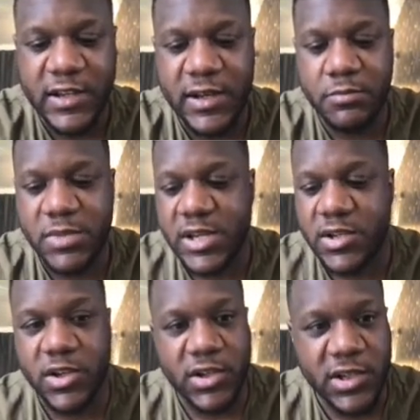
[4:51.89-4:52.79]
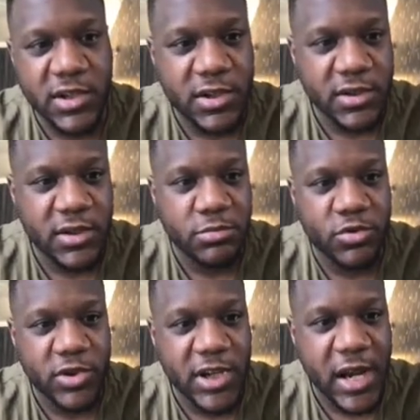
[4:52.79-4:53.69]
let me just double
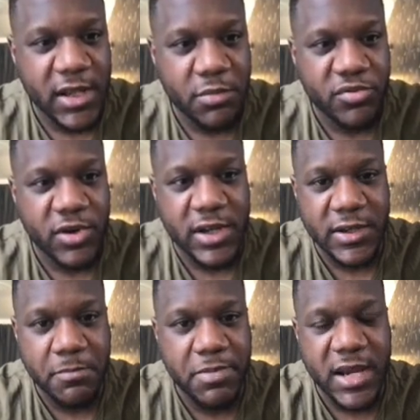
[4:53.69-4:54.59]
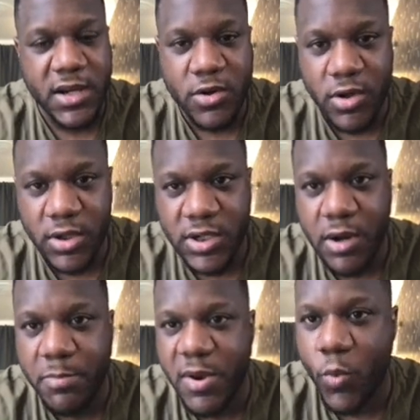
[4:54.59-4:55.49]
check the price of Bitcoin because
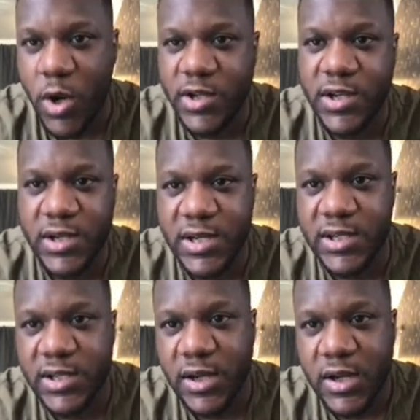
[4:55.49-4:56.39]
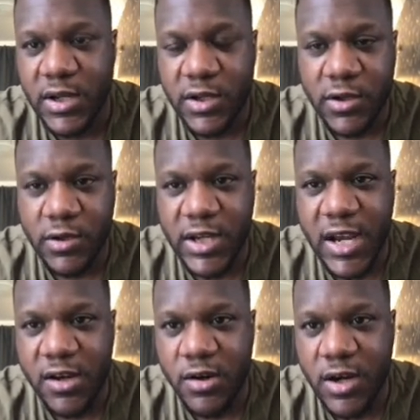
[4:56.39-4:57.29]
I've watching this.
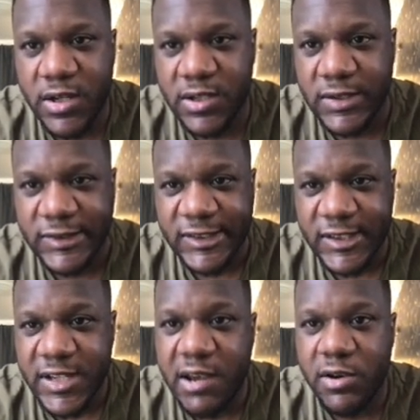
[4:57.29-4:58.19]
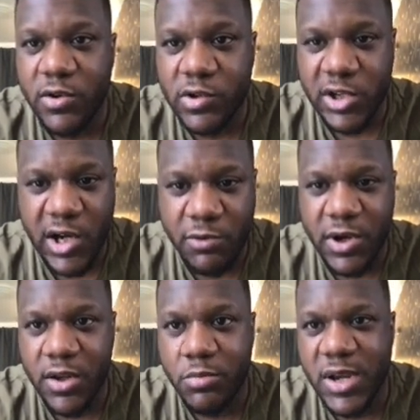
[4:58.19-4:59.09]
Okay, guys, yeah, it looks like
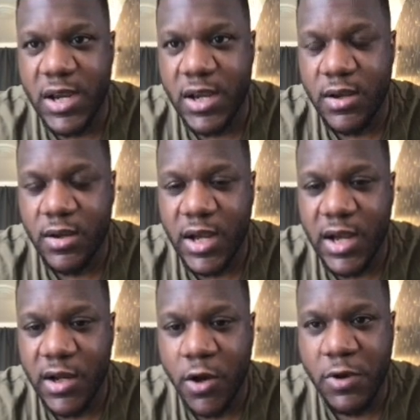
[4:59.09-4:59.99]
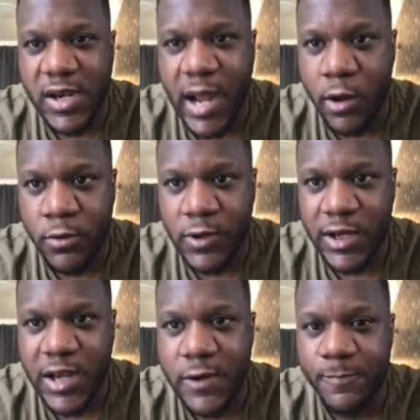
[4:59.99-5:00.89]
we're going to be uh going down
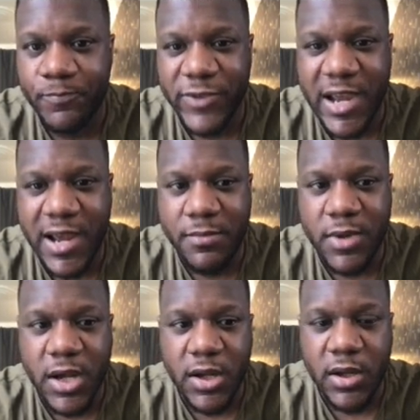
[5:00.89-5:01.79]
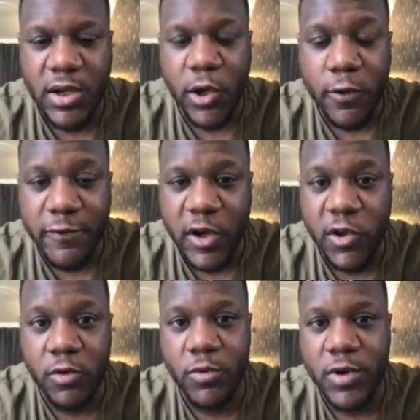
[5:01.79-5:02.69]
again. um low
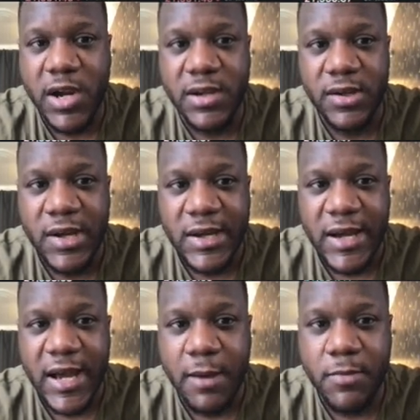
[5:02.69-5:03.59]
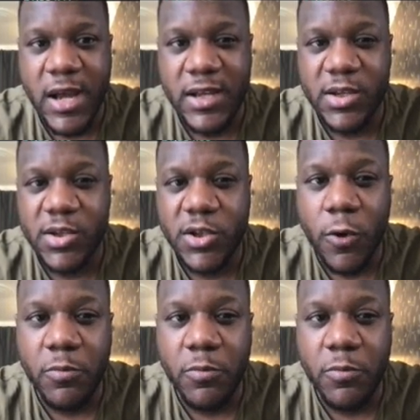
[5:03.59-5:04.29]
volume, right? Um, don't